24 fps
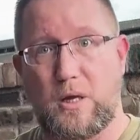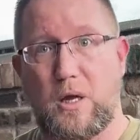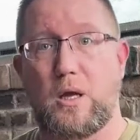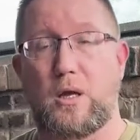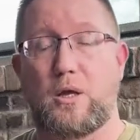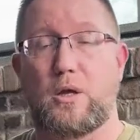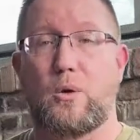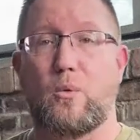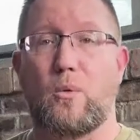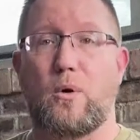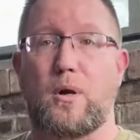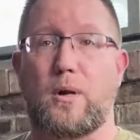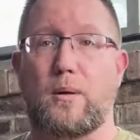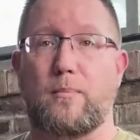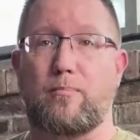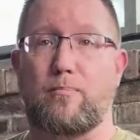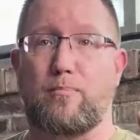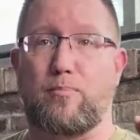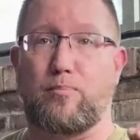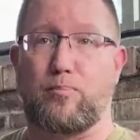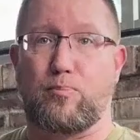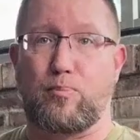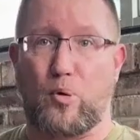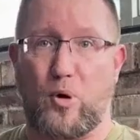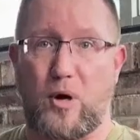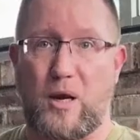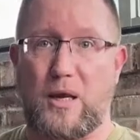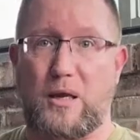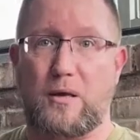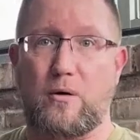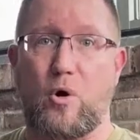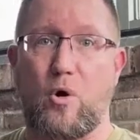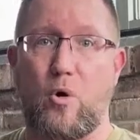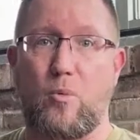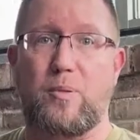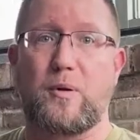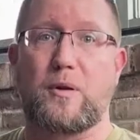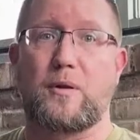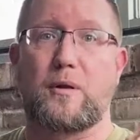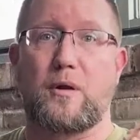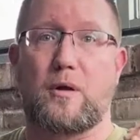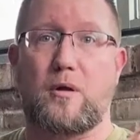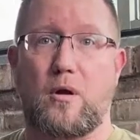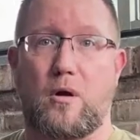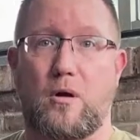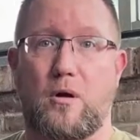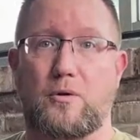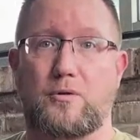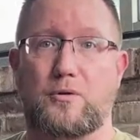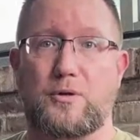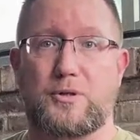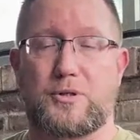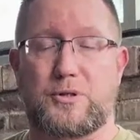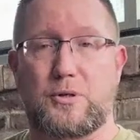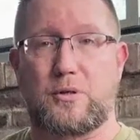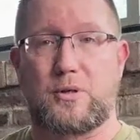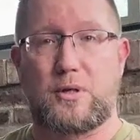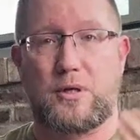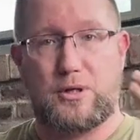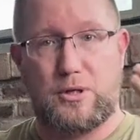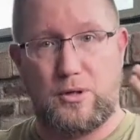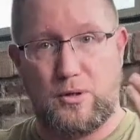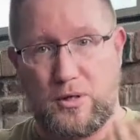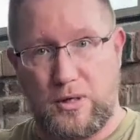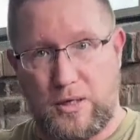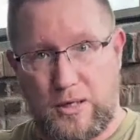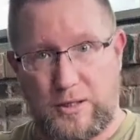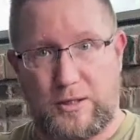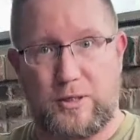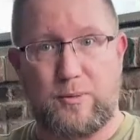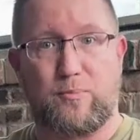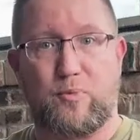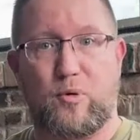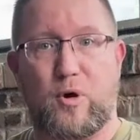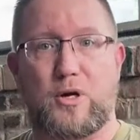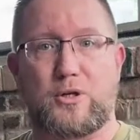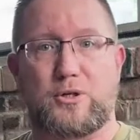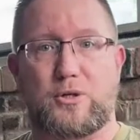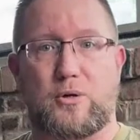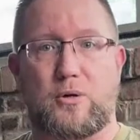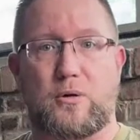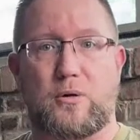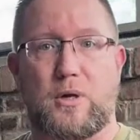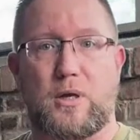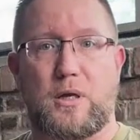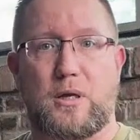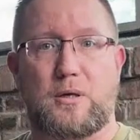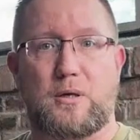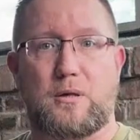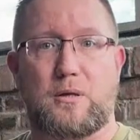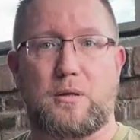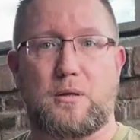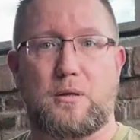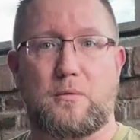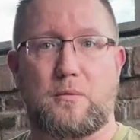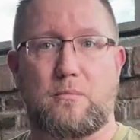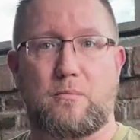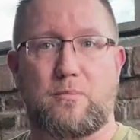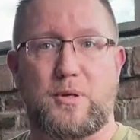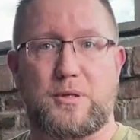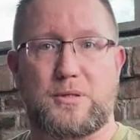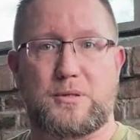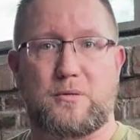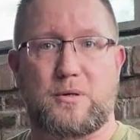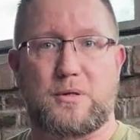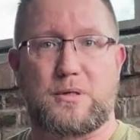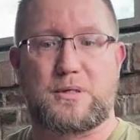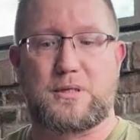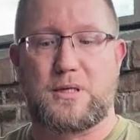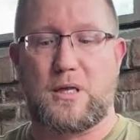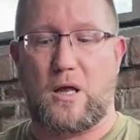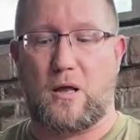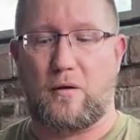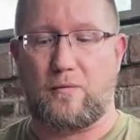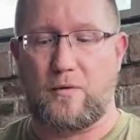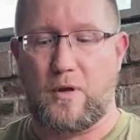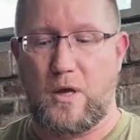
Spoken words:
you want to break open the cartridge so that you can get the pressure into the pistol itself.